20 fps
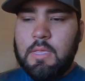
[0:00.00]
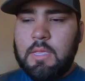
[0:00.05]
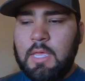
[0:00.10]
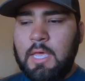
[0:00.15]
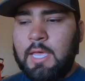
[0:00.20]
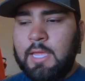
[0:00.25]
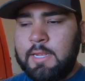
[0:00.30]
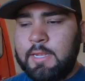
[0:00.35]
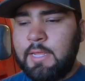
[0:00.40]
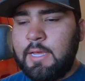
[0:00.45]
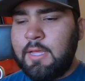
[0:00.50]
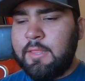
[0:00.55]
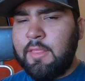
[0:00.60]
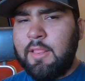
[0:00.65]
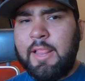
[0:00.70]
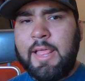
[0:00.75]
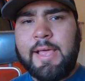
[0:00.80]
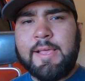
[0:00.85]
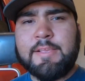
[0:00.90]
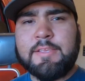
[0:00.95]
And the
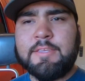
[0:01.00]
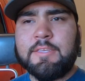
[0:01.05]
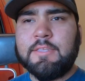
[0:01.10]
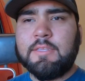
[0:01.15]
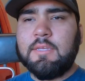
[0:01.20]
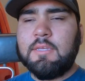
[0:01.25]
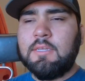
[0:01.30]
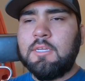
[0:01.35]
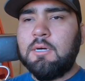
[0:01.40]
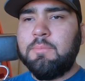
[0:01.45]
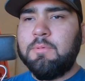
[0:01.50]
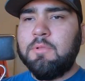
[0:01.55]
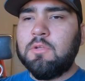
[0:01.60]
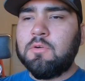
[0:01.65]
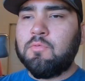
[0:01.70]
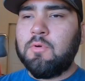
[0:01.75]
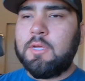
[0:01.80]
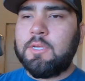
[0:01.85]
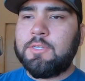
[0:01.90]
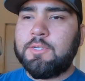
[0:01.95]
last couple
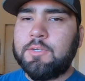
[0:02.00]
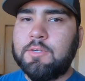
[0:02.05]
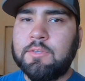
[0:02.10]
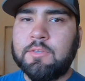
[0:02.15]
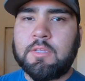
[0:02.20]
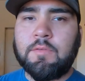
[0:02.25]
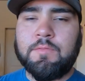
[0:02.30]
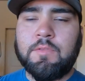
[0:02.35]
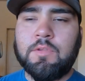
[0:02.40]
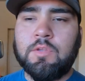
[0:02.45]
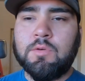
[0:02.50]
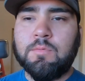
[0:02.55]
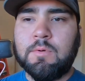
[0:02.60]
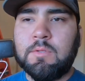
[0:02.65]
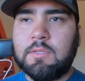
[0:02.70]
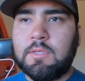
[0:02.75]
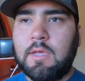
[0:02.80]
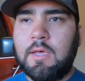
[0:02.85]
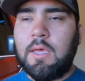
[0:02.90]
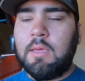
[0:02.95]
of questions have to do
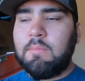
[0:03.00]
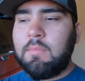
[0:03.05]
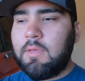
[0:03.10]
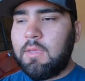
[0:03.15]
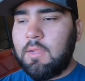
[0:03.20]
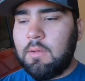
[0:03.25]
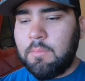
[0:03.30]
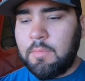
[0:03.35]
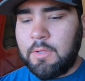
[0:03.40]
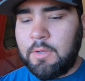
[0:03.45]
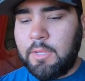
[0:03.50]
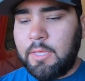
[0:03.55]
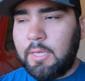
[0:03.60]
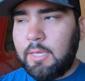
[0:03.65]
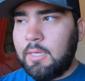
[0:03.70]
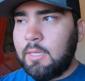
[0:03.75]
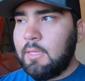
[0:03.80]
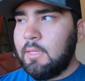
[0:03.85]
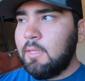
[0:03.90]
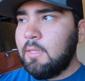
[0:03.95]
with time and
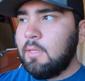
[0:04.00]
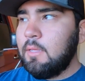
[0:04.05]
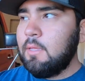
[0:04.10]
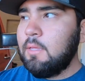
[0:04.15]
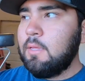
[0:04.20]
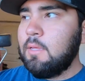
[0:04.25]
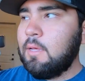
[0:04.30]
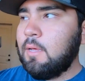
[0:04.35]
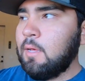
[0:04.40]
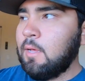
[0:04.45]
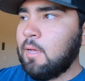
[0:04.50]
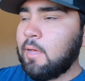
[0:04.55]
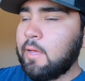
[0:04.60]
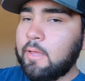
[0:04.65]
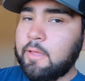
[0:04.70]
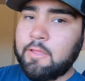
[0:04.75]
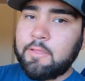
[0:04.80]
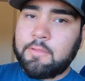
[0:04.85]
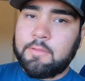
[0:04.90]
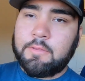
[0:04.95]
money.
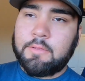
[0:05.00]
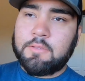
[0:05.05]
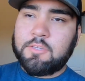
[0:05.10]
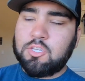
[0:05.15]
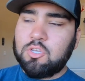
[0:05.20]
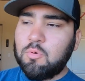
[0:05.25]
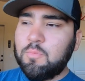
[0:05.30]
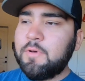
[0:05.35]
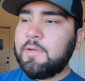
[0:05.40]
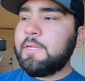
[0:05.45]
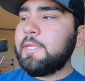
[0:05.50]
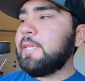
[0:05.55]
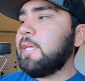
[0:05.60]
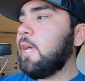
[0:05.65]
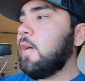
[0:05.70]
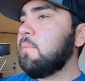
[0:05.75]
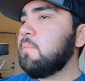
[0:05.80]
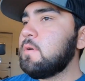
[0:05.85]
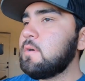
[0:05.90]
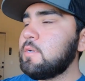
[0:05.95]
So money,
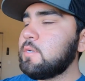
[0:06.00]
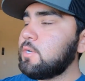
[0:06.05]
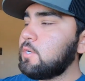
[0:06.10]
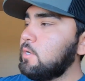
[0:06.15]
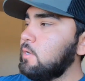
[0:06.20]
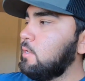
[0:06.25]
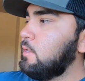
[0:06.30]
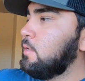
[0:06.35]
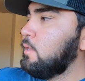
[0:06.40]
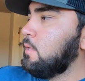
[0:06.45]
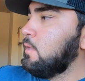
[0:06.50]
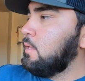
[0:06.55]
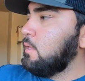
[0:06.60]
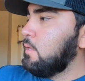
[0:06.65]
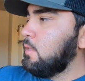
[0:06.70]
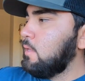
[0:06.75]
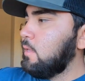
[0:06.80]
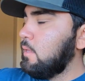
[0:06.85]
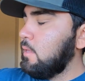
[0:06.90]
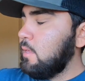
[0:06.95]
how much
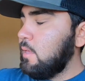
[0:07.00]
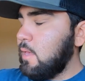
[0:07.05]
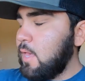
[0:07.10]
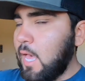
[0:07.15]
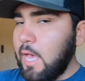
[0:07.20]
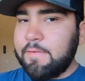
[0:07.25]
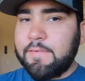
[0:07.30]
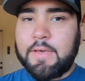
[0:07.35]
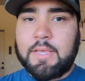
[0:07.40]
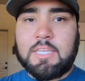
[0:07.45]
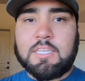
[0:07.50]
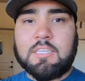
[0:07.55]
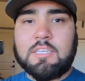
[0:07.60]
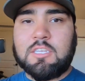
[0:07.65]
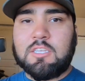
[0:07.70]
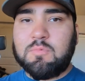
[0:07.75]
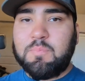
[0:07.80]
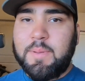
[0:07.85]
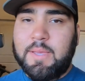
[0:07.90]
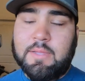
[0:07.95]
have I
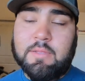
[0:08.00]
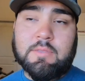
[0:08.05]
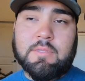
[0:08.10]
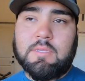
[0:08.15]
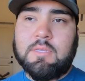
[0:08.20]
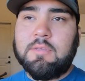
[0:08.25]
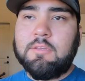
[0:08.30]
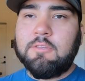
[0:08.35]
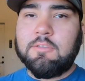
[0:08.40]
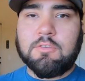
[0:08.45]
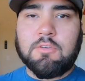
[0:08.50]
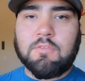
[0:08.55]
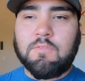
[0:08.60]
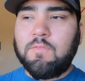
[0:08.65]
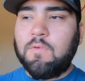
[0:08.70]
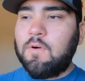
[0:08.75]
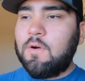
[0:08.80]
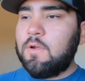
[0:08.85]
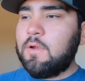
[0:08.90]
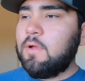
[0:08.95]
spent so
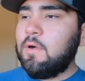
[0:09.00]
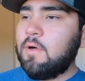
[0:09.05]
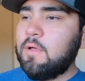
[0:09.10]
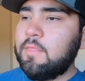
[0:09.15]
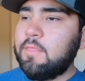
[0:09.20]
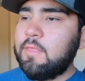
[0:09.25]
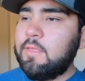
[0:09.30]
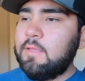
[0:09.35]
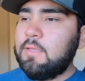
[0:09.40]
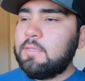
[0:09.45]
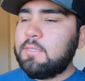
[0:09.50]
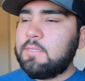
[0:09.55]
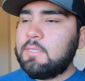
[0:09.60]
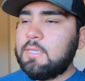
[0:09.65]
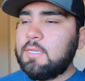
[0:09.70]
far on this?